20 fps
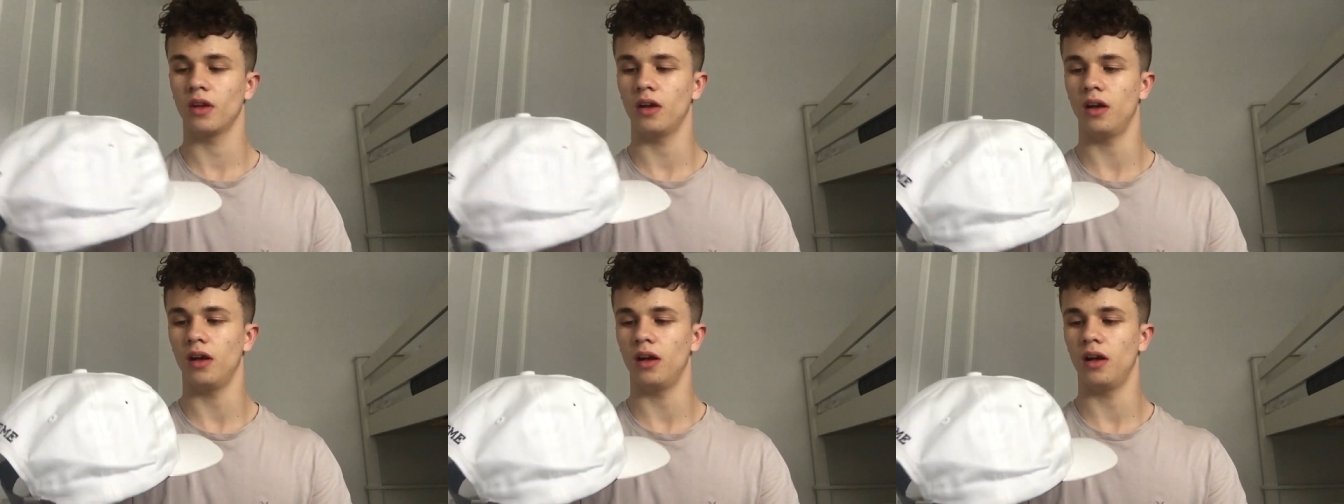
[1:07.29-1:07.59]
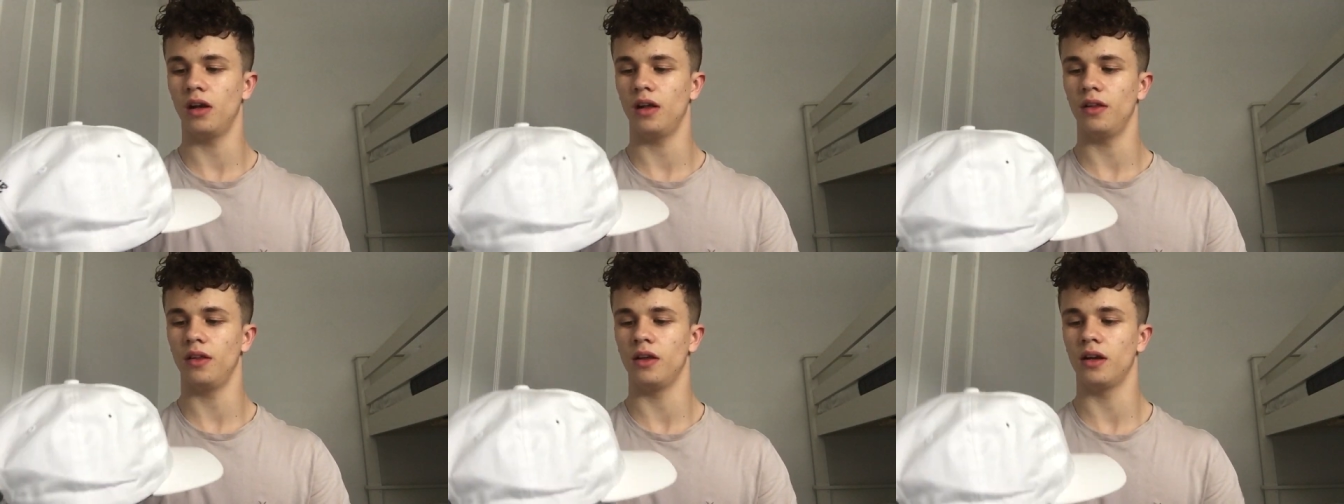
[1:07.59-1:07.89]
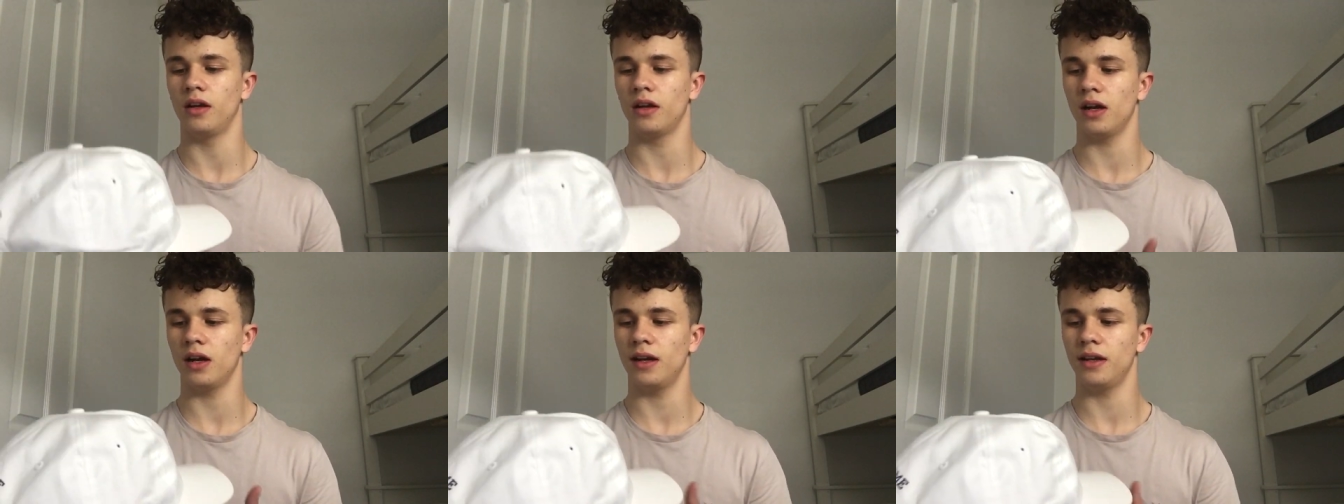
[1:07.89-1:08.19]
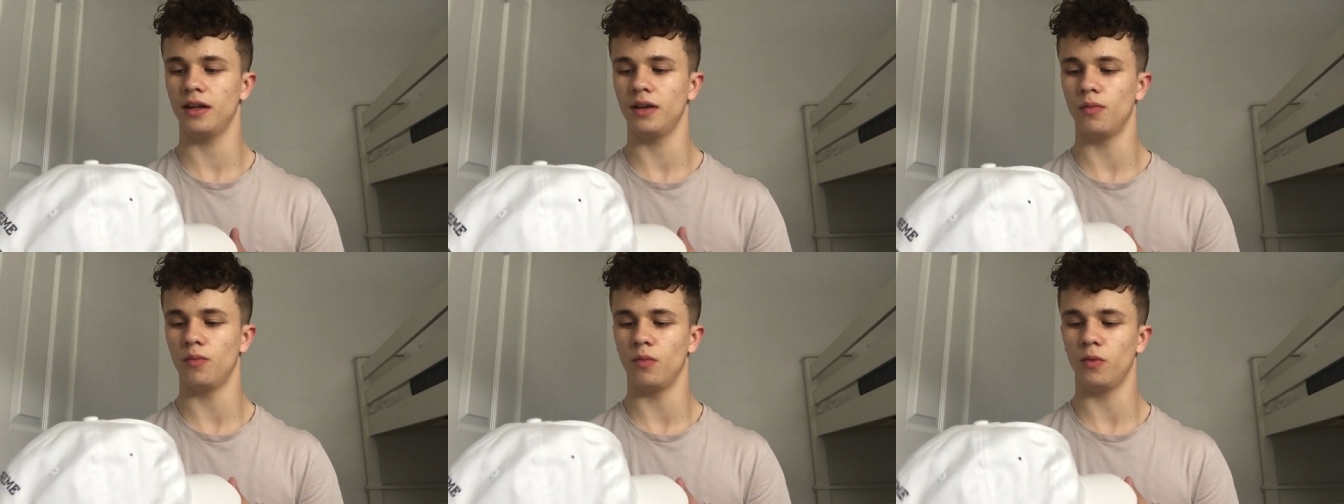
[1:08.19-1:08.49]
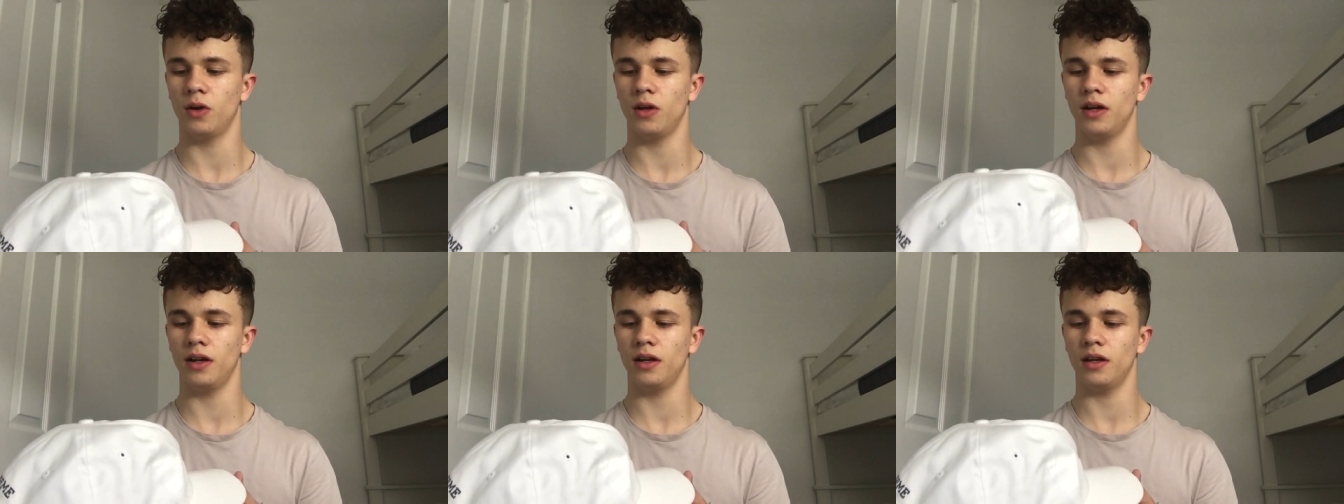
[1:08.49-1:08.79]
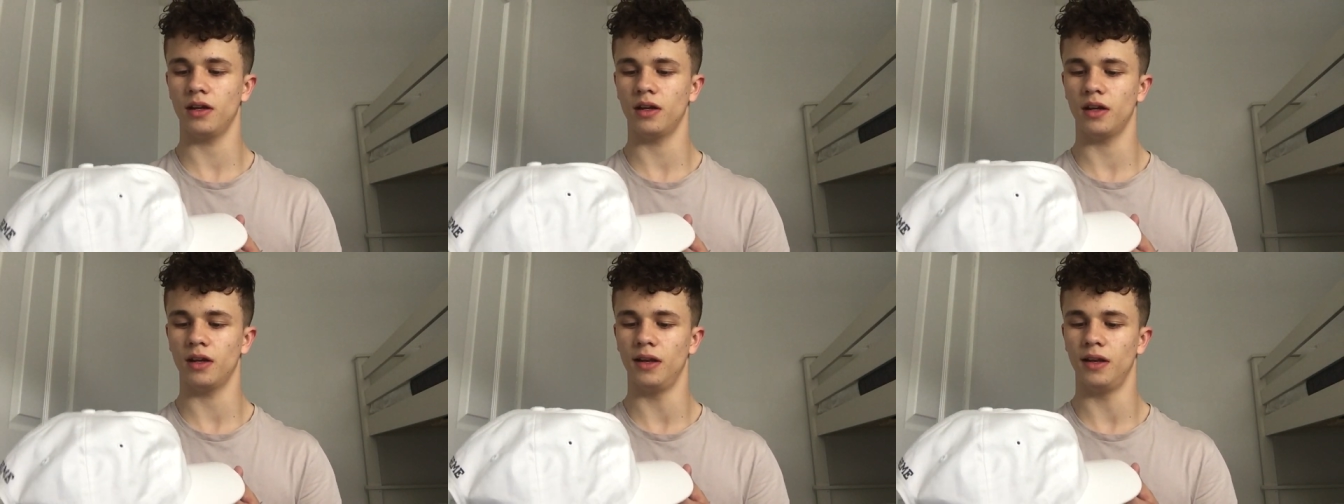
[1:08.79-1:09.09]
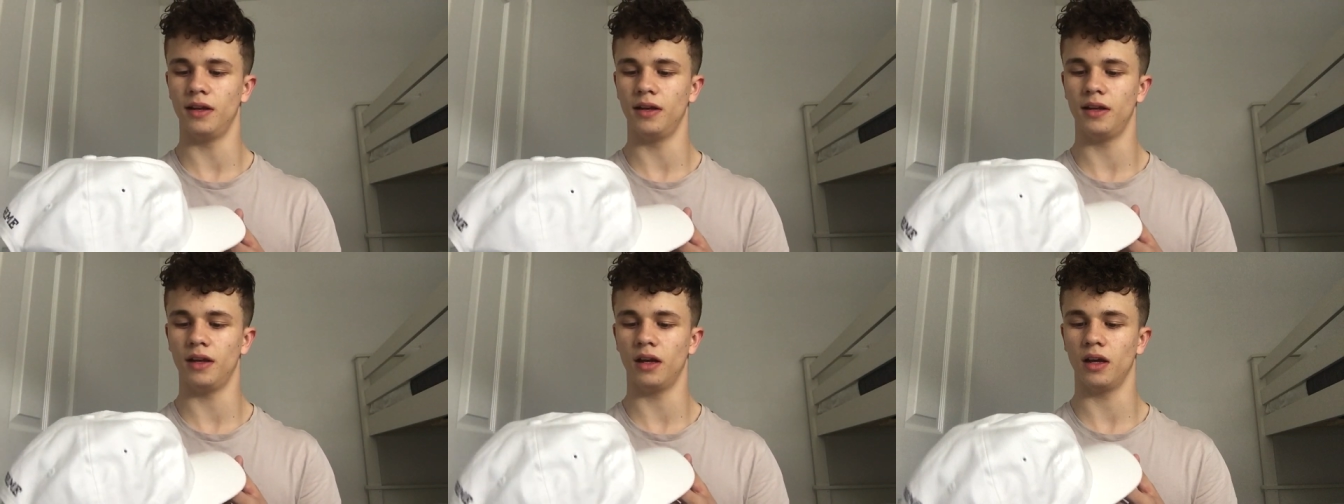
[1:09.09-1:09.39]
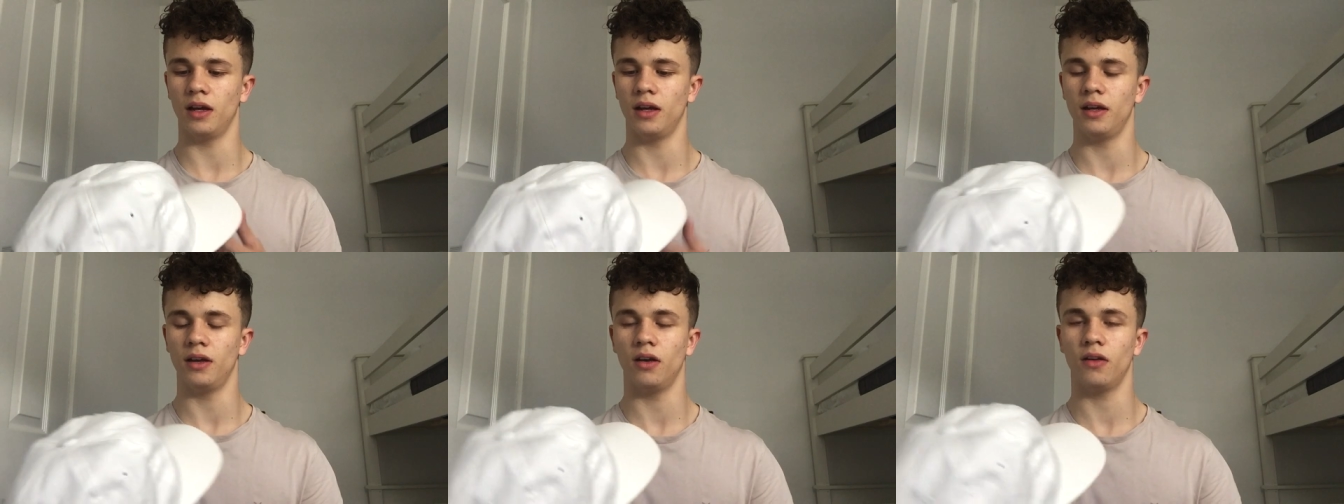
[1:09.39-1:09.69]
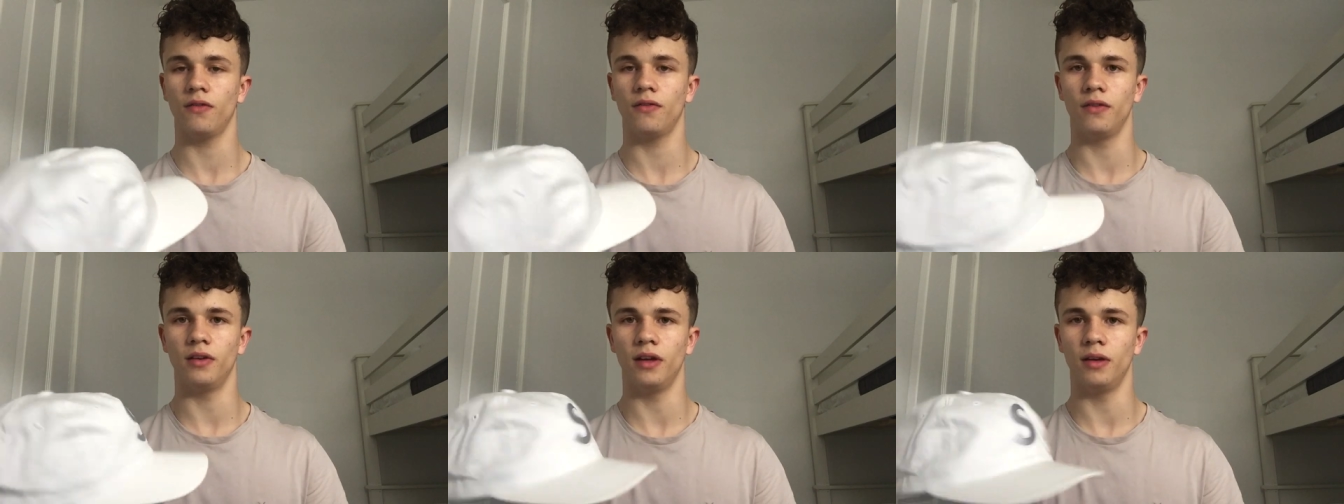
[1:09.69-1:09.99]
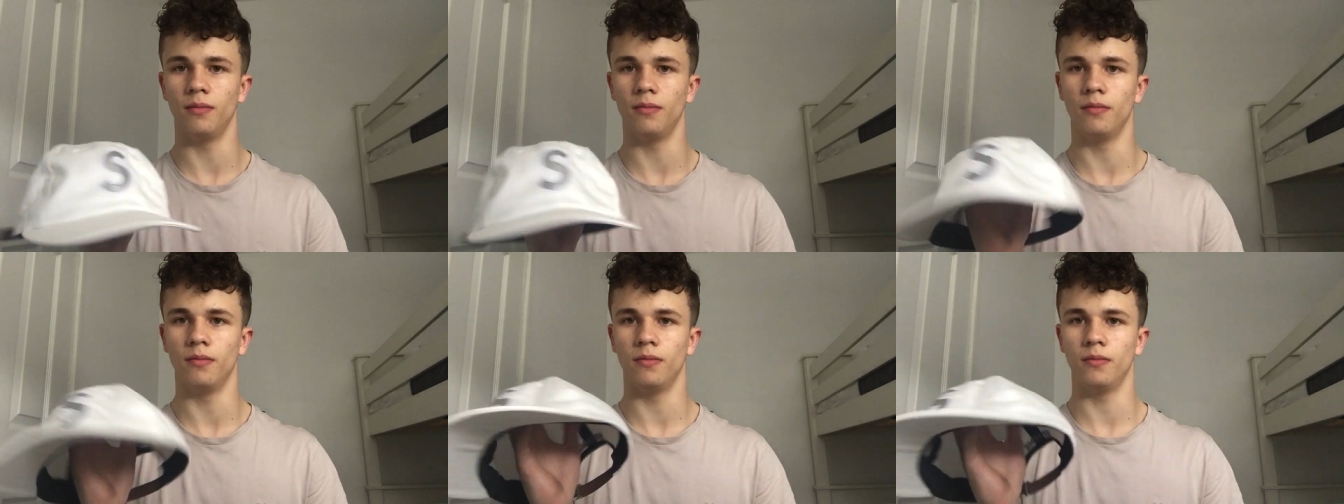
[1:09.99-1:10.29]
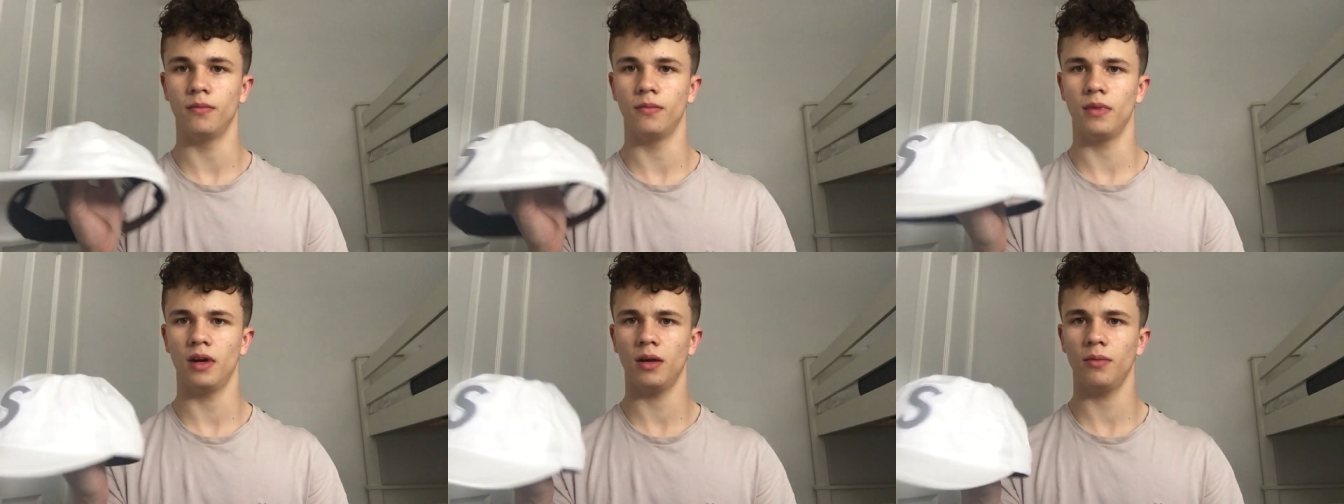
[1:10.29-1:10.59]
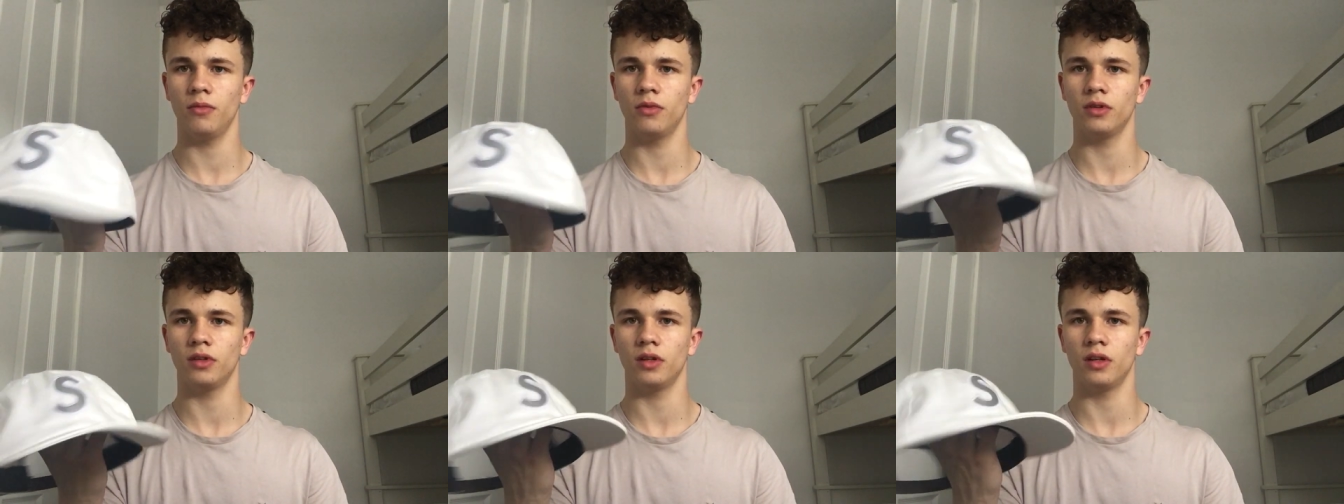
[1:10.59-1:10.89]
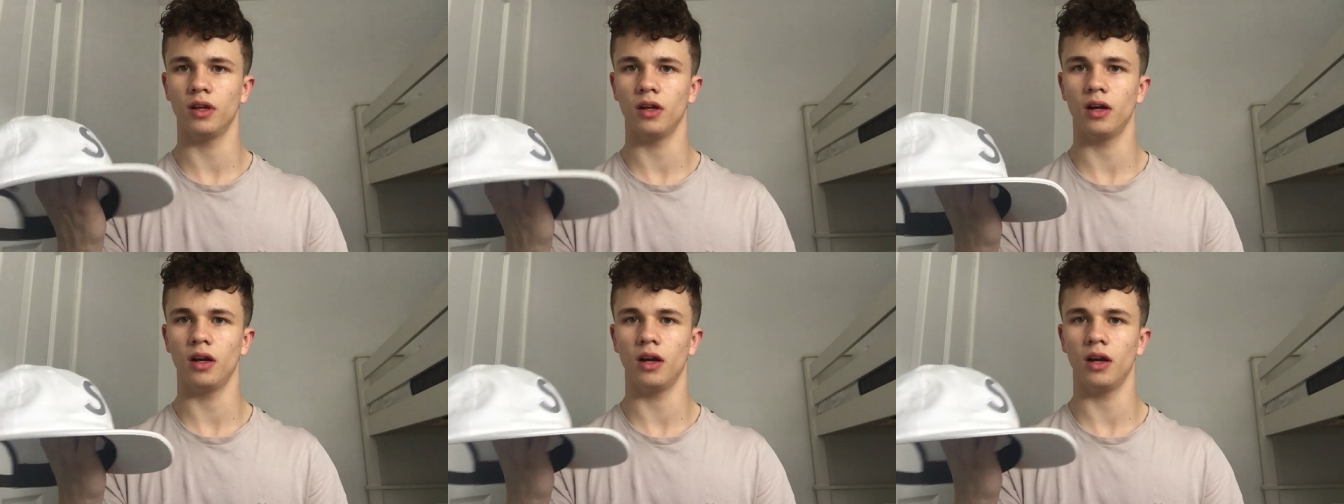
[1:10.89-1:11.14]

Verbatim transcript: Uh, the guy didn't want it and I offered him how much